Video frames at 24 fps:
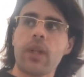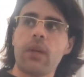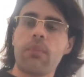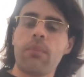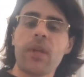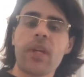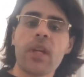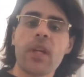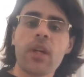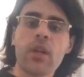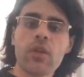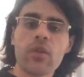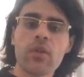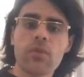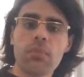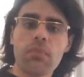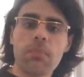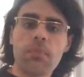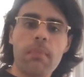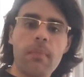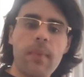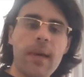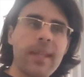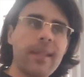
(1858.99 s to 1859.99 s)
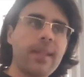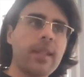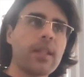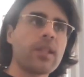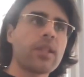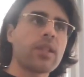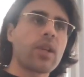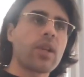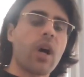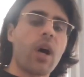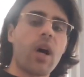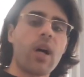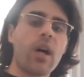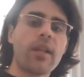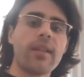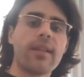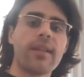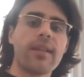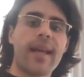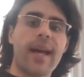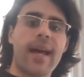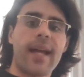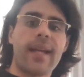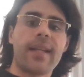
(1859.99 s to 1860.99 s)
because methods other
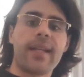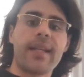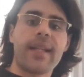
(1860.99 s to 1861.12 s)
than